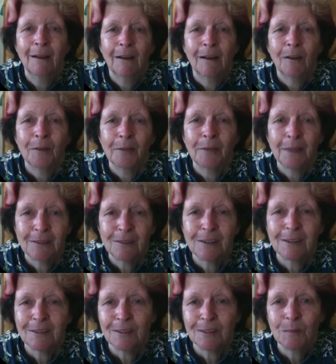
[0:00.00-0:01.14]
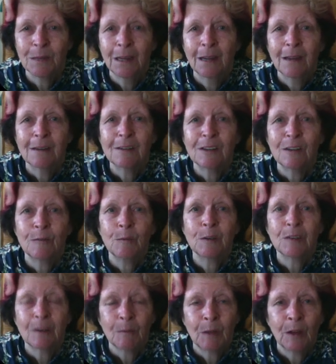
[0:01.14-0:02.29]
on this system to give me
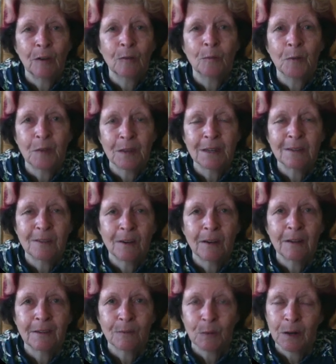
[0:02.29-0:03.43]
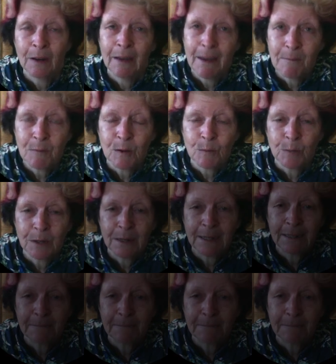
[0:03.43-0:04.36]
some help with designs when I am competing.